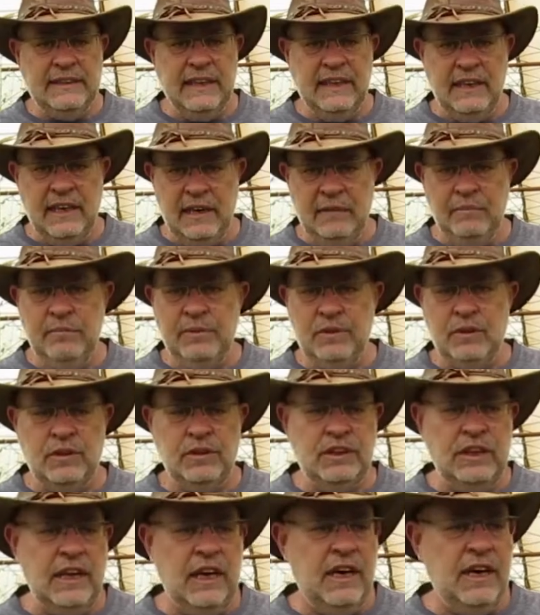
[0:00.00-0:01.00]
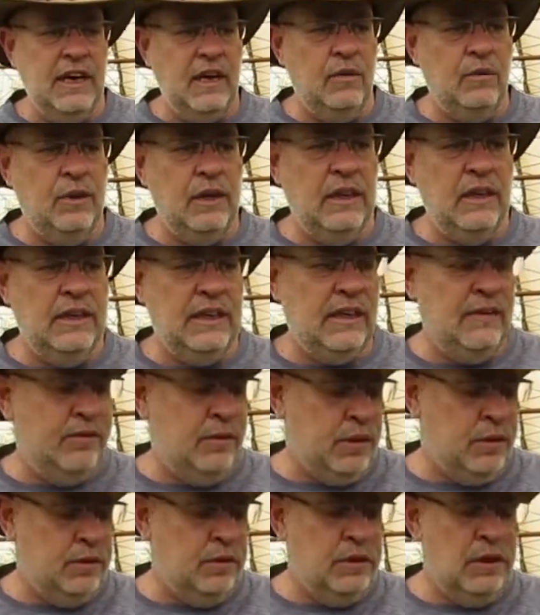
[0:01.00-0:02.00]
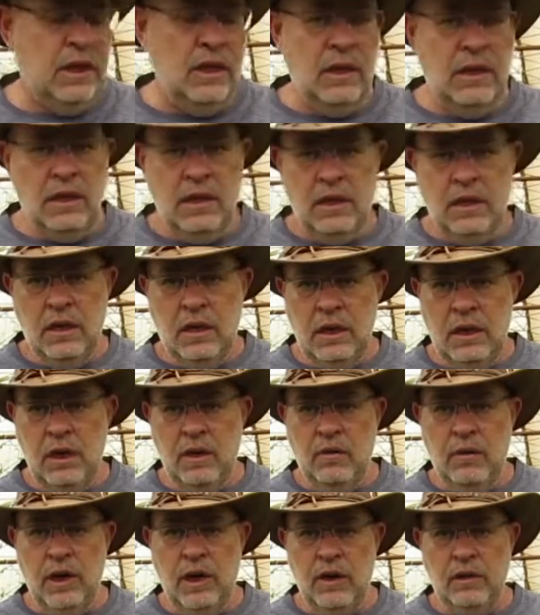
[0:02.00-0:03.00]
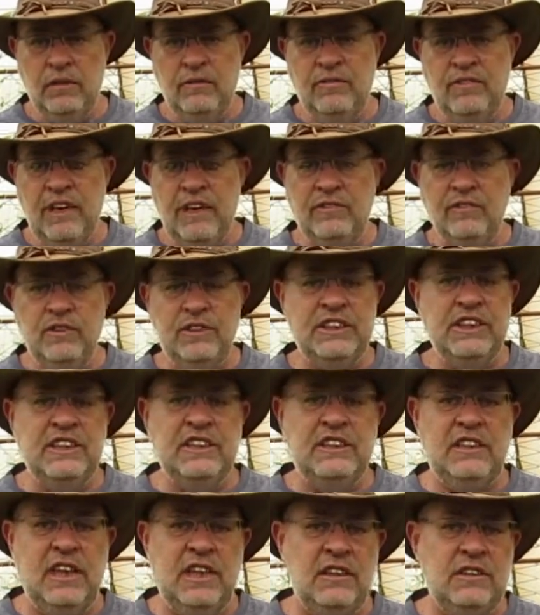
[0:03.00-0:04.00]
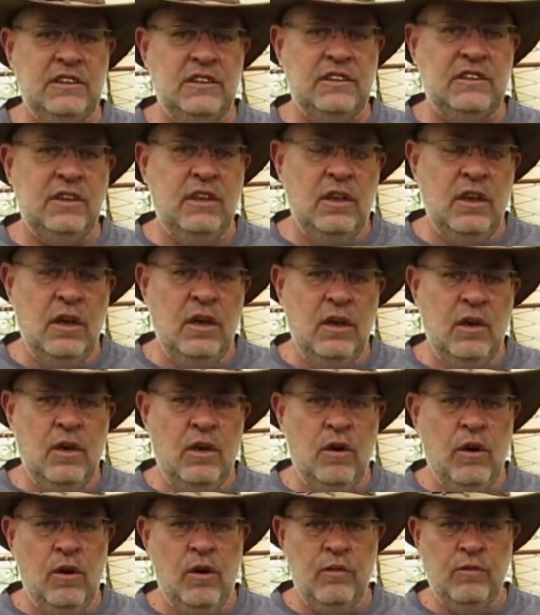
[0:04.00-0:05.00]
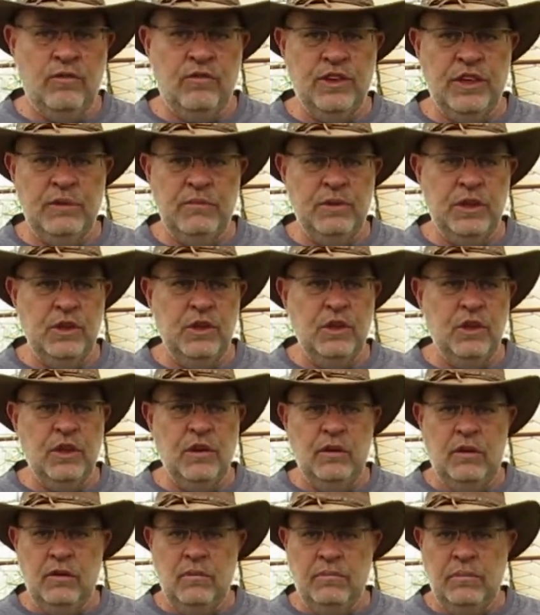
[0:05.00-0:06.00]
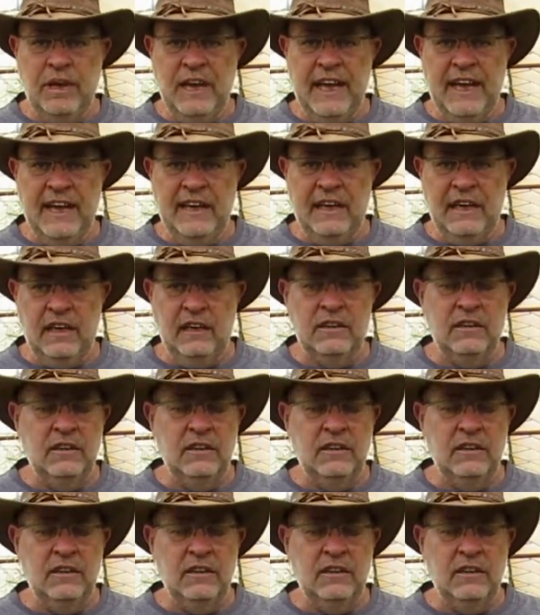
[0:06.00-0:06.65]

Sunn hemp Crotalaria will give you around five to six tons of green manure per acre.